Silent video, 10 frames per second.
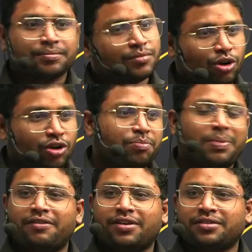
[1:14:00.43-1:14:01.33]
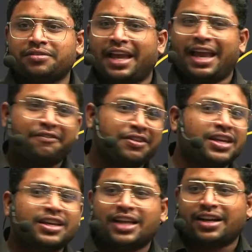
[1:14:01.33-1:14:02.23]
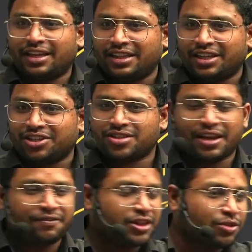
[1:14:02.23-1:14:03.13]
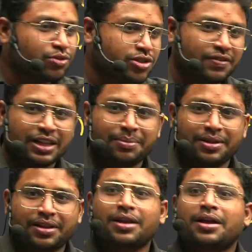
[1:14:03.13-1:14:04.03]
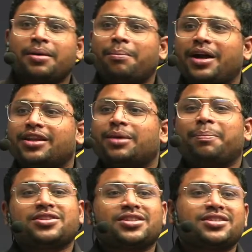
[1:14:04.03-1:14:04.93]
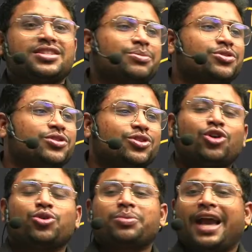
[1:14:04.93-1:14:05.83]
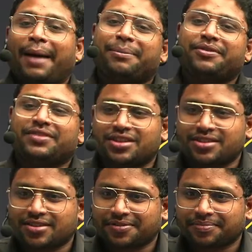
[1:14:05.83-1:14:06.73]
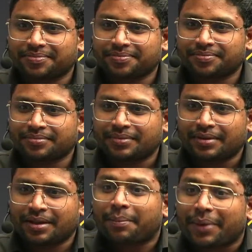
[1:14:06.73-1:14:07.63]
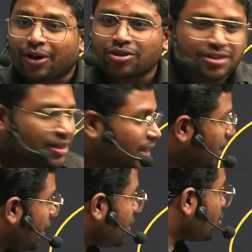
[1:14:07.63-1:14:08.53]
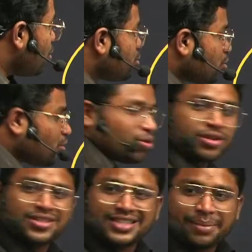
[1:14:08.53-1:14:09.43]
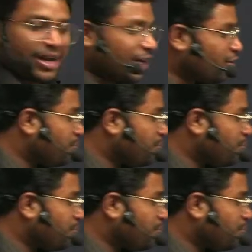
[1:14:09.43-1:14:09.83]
lot of power, everything that he needs, everything was available. But the person seems not to be happy with this. Because he is also the same kind of